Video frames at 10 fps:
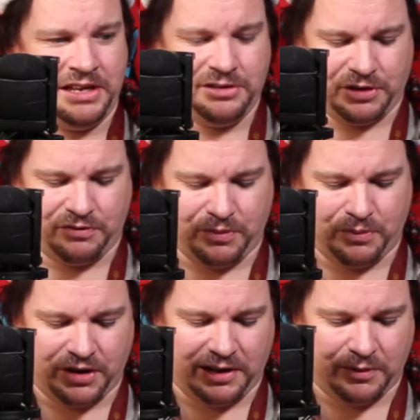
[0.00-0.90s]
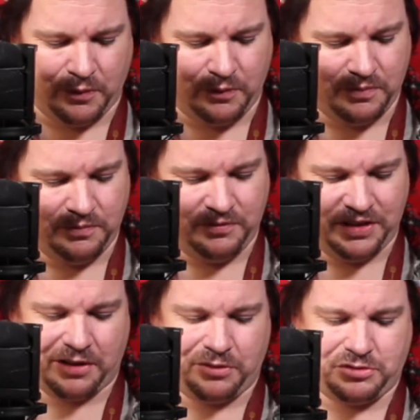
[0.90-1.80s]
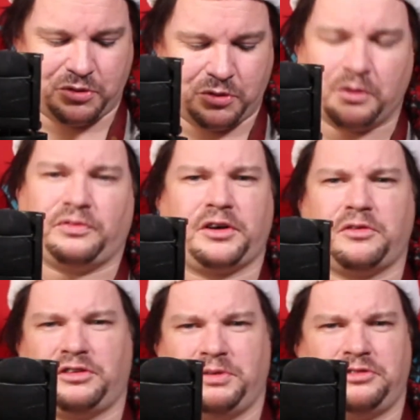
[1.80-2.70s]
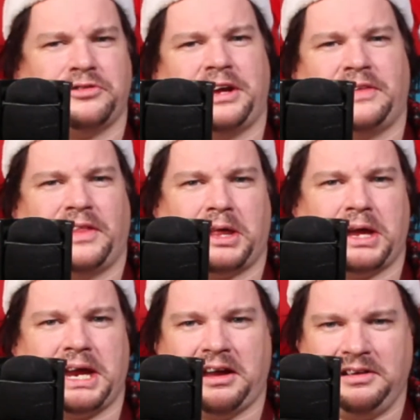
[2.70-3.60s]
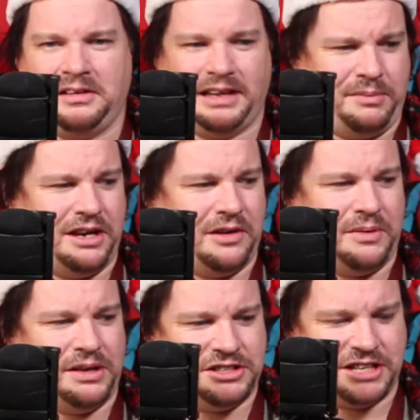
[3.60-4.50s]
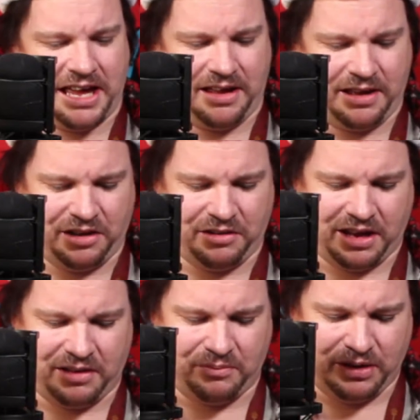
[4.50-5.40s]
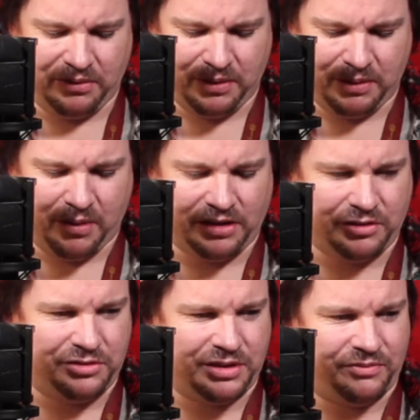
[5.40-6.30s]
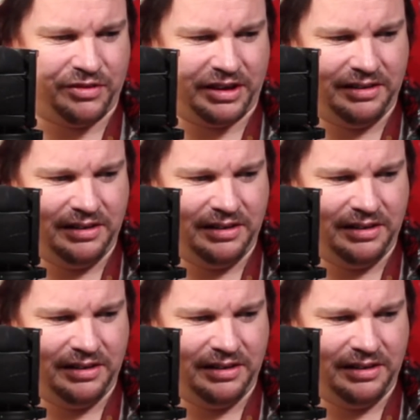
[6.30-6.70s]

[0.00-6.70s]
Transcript: So if you want a little video tour of the Christmas tree and the like, let me know in the chat, and we might do something